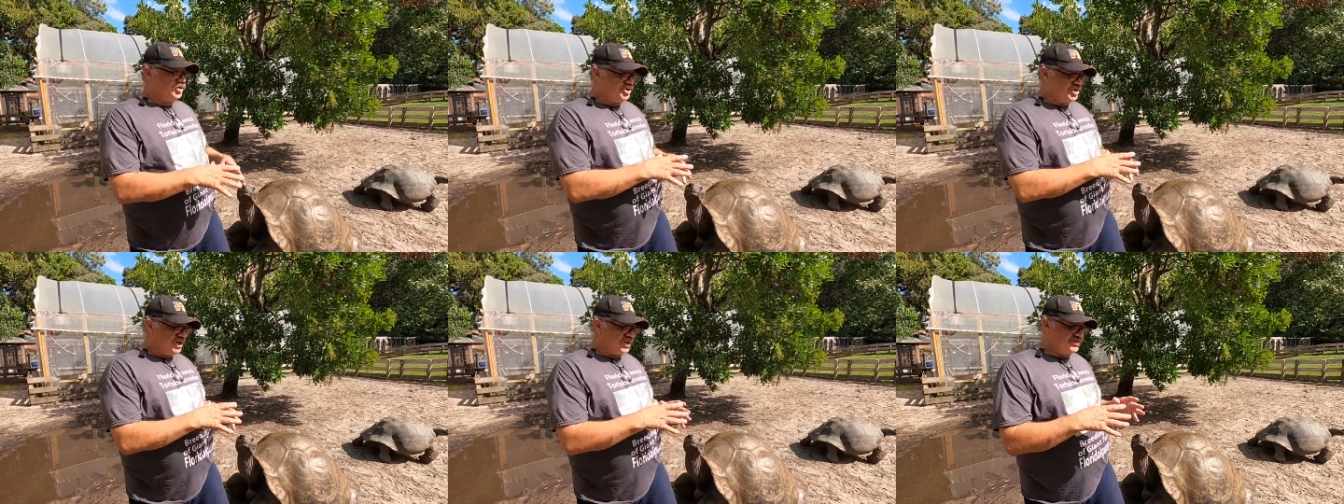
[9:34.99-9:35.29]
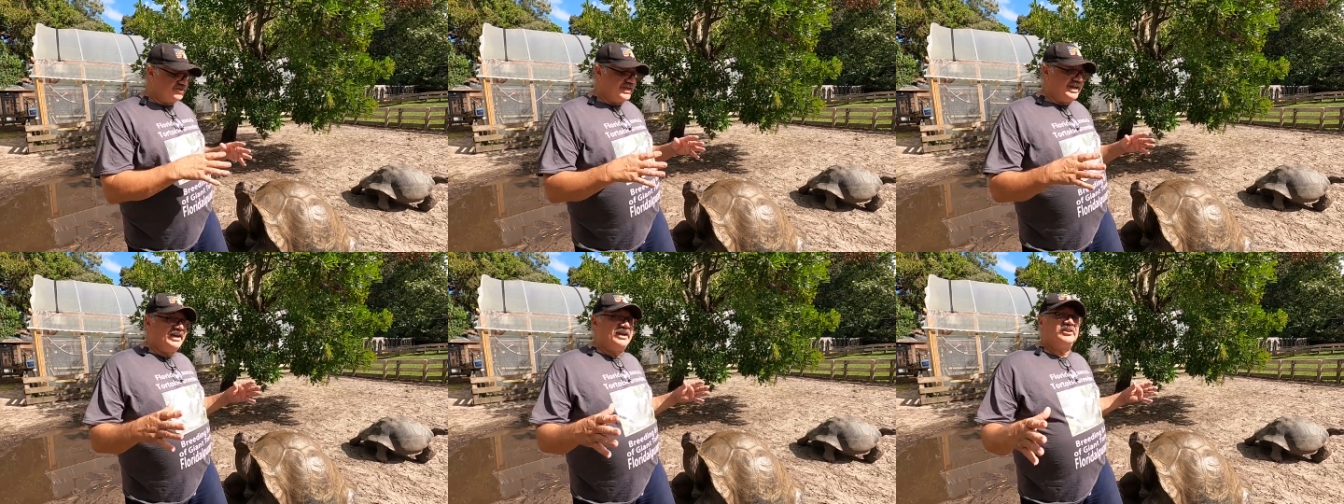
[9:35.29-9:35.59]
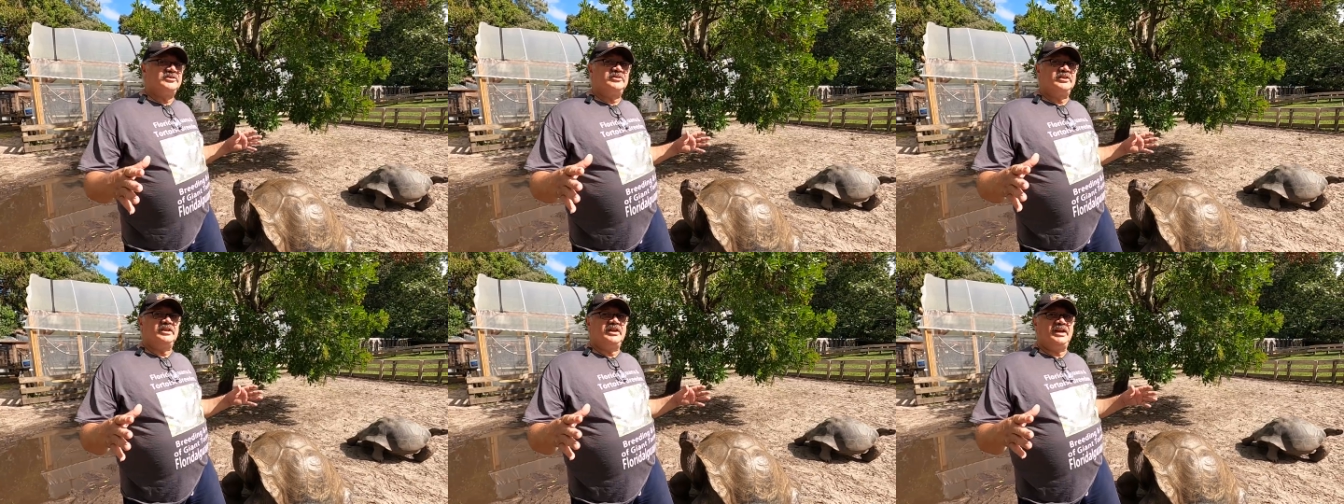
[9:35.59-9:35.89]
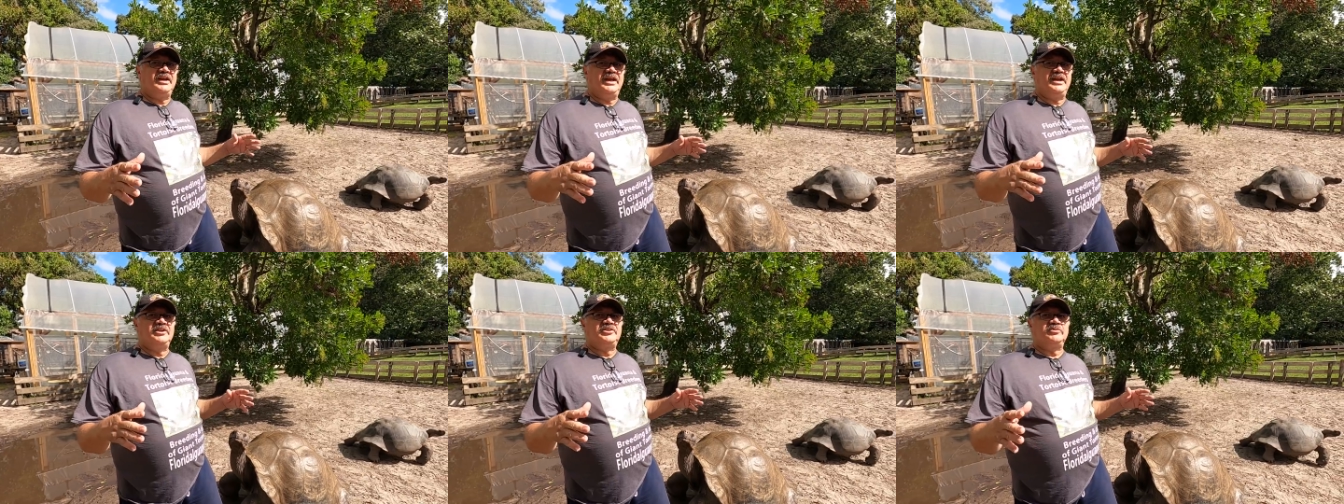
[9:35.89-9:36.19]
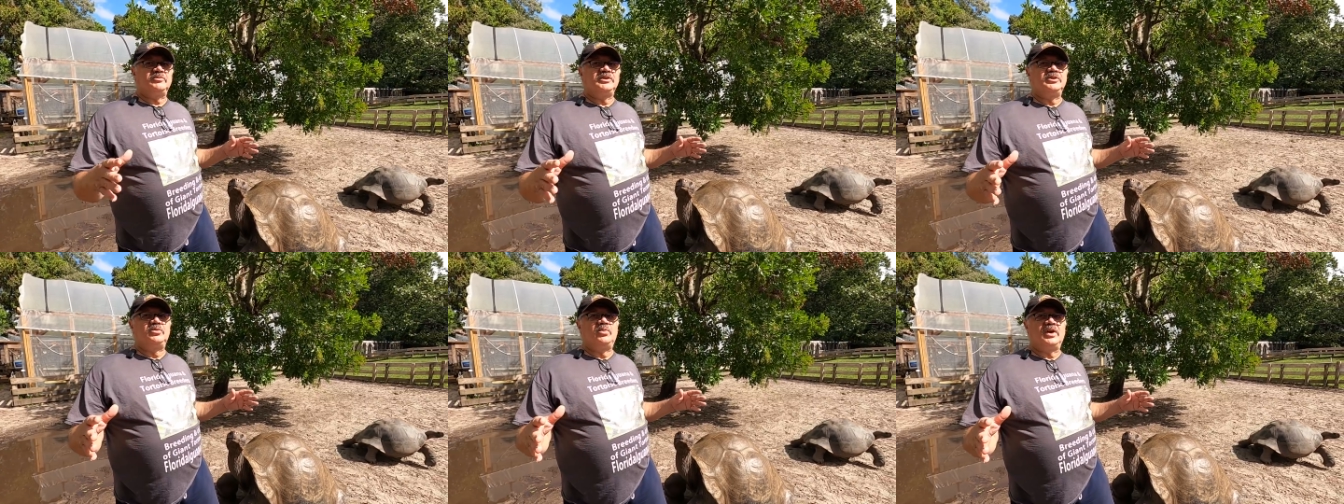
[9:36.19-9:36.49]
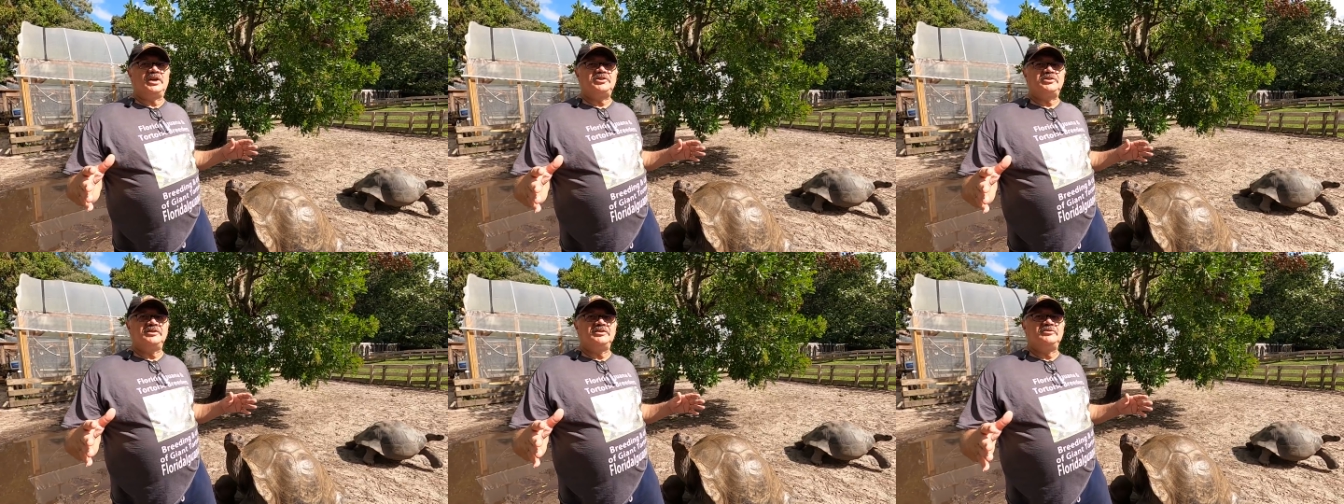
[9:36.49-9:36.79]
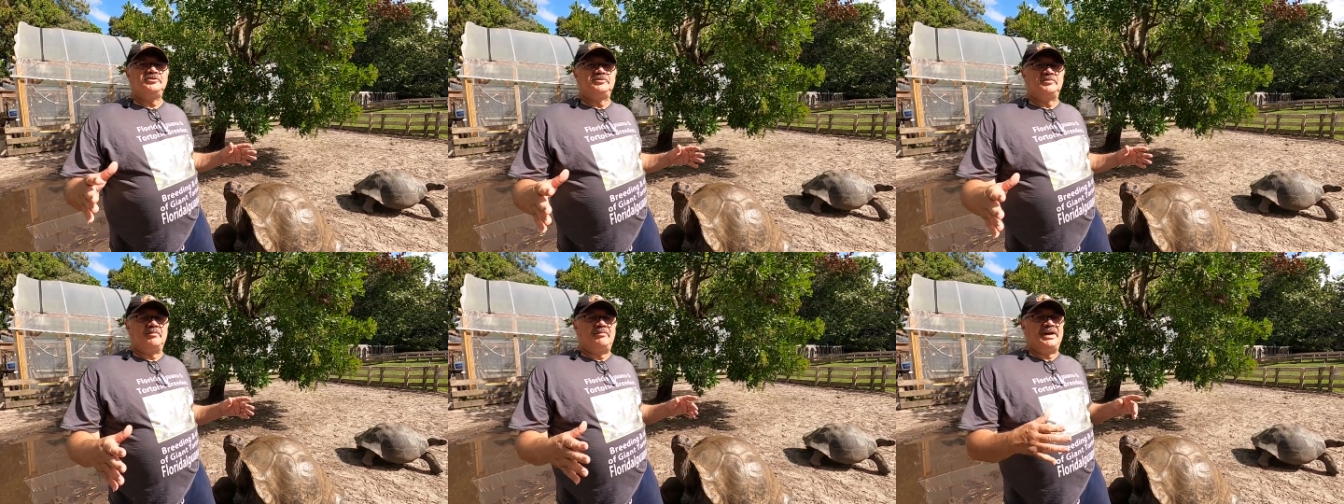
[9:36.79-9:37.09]
just answering
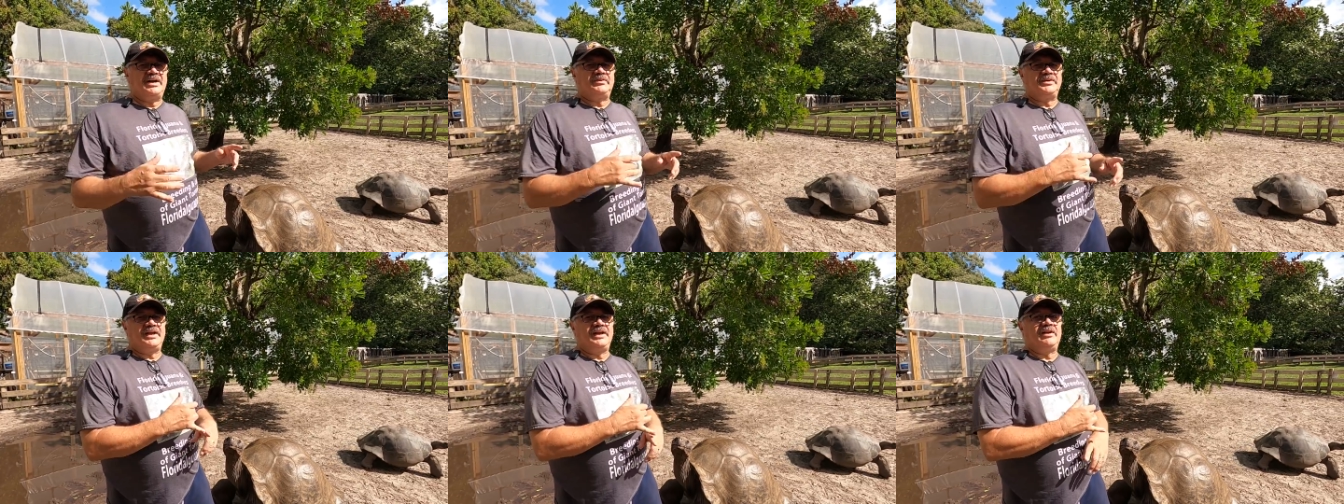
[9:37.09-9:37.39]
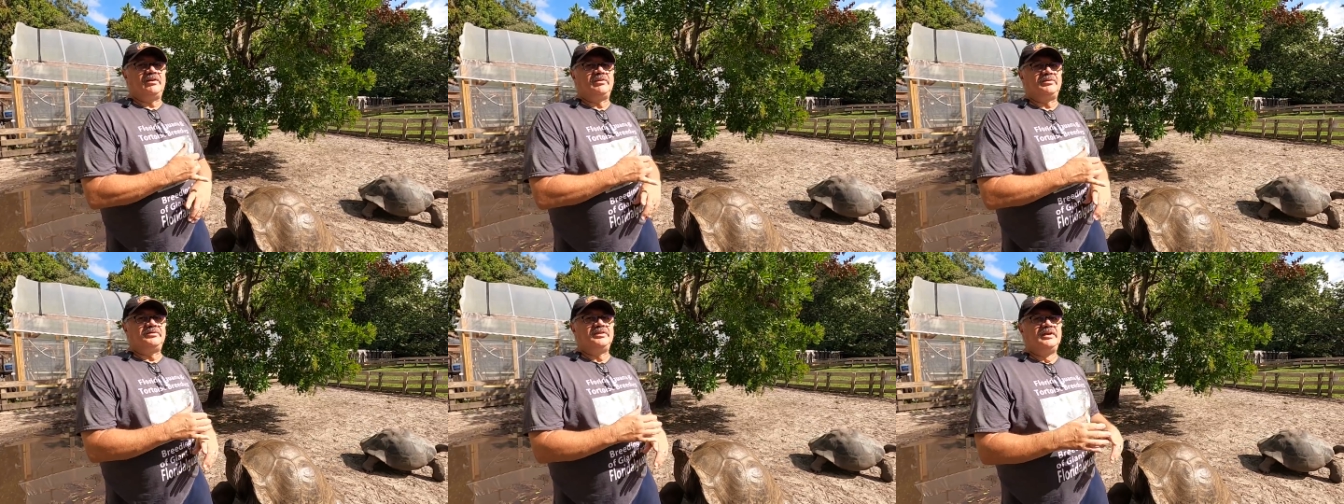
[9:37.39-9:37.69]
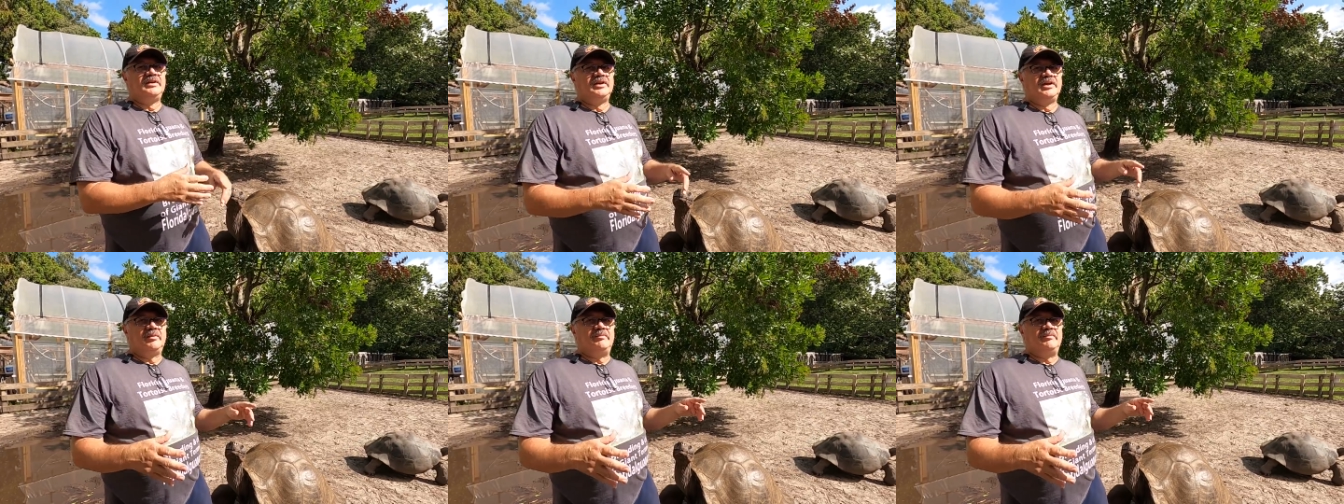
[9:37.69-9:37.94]
questions about health,